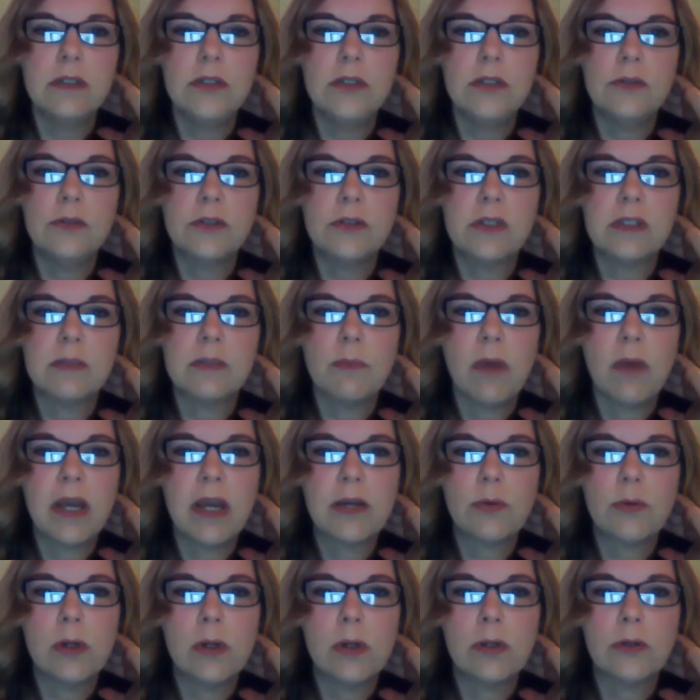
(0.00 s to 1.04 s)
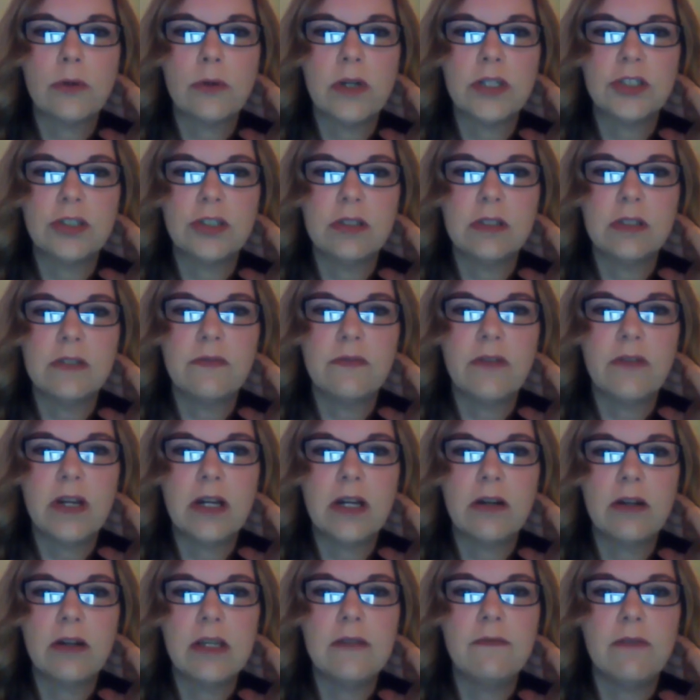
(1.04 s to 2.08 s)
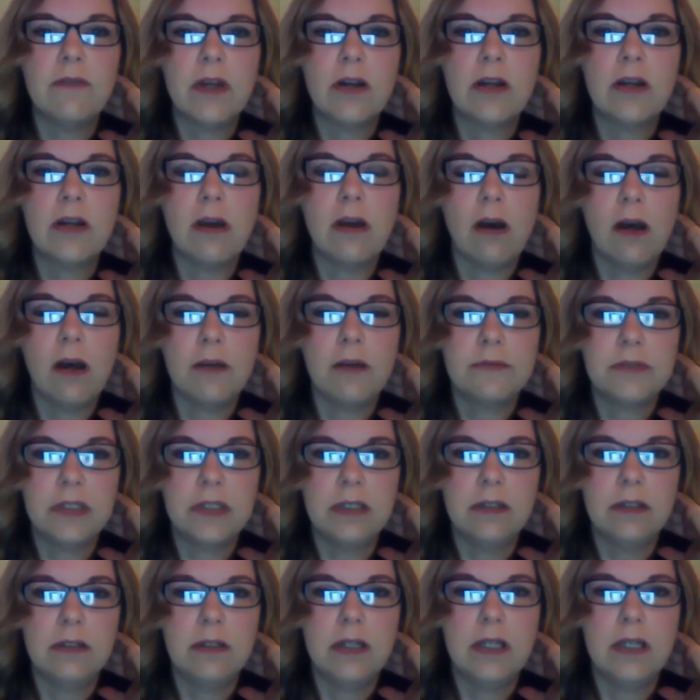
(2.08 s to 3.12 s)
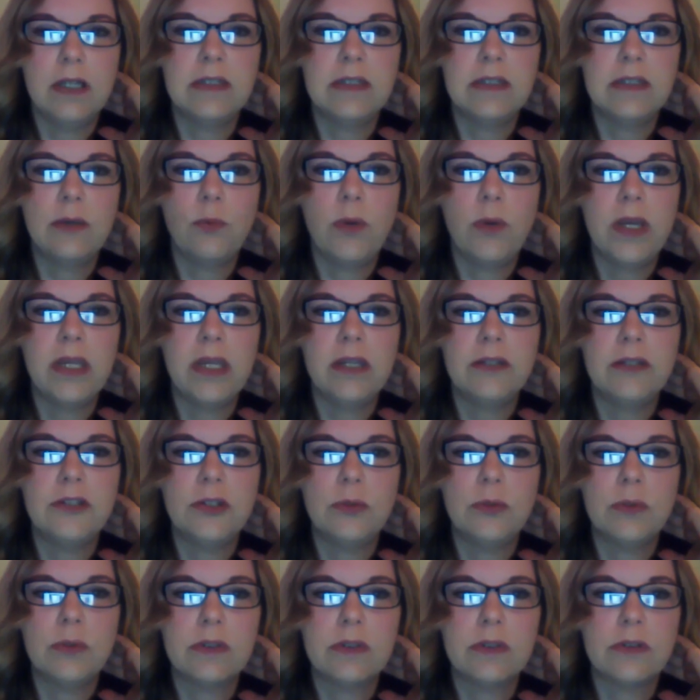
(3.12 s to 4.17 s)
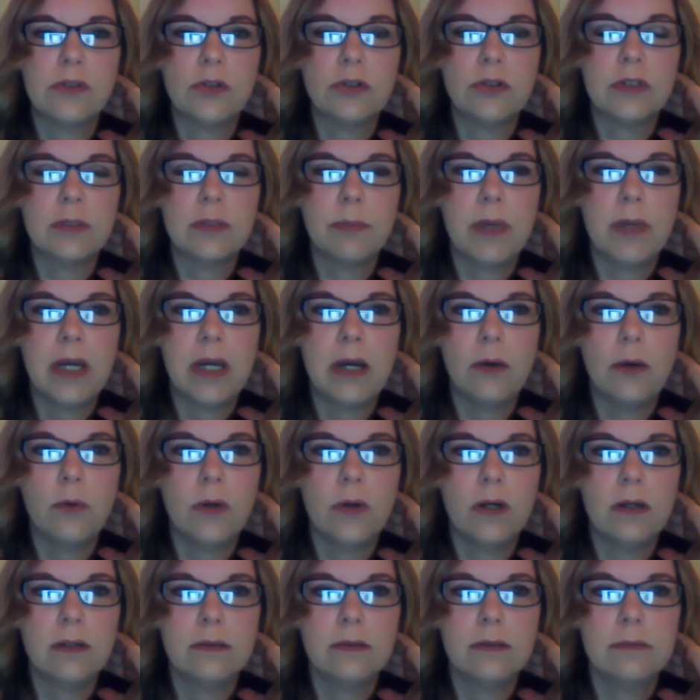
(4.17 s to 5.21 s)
uses microaggressions very, very often as a way to assert power.